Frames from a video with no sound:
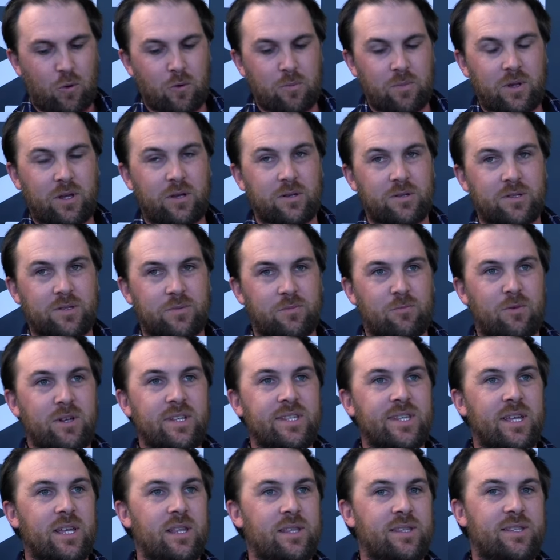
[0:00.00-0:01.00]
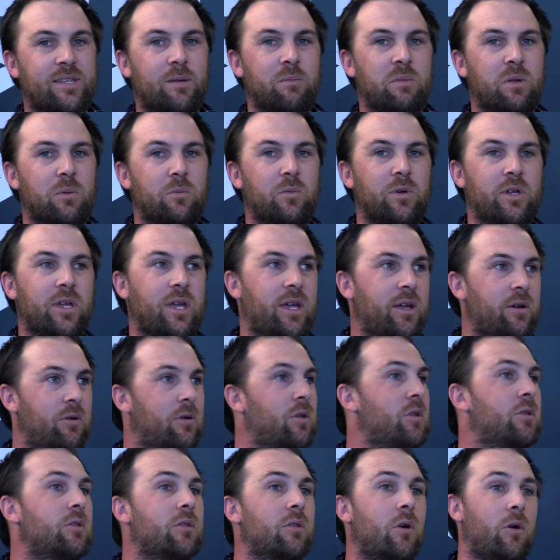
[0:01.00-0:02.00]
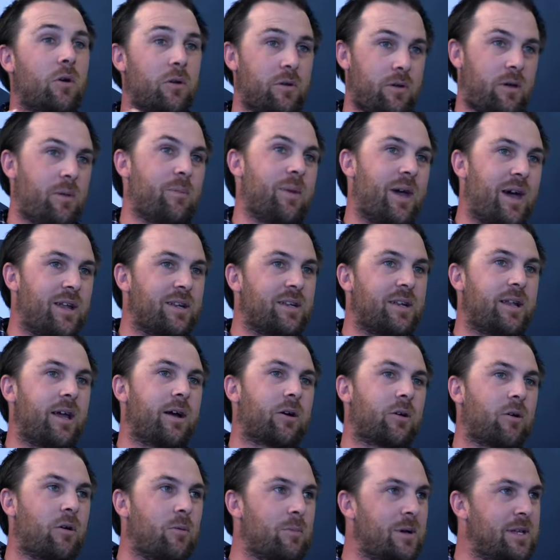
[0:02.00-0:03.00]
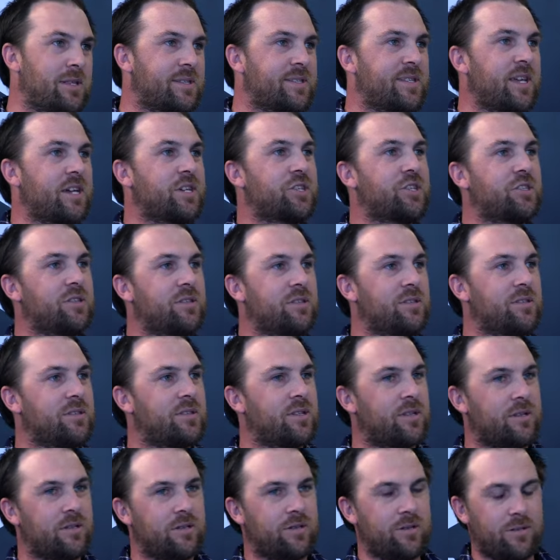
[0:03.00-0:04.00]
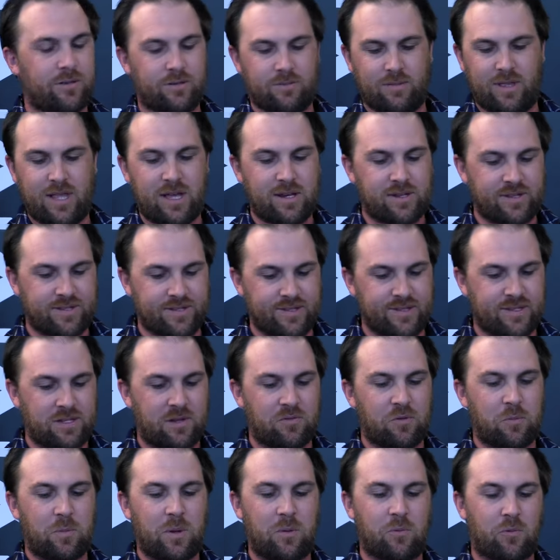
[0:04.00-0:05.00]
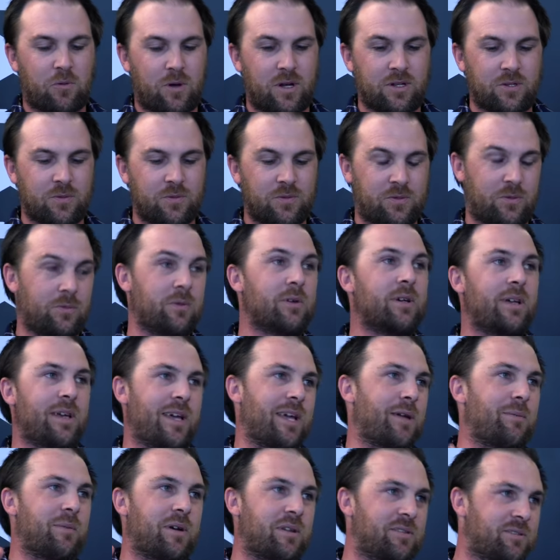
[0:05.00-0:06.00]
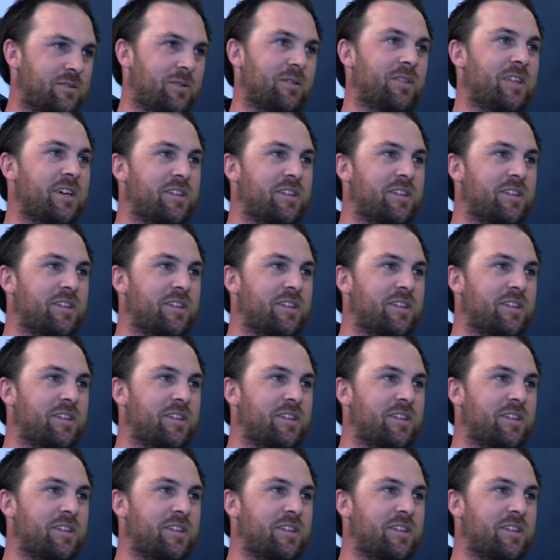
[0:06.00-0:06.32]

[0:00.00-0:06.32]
point because resale is something we hear a lot about in our comment sections and letters and stuff that people write to us, or emails, not